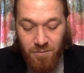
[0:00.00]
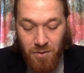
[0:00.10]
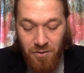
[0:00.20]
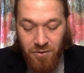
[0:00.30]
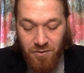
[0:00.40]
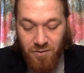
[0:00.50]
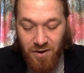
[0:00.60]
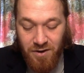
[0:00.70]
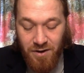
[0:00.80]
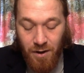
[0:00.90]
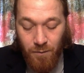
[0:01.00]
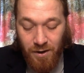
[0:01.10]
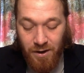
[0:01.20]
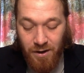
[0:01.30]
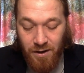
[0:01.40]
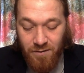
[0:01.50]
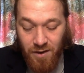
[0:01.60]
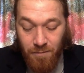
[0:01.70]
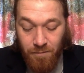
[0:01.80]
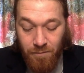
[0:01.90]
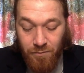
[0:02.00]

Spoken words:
his brothers, they did not recognize him.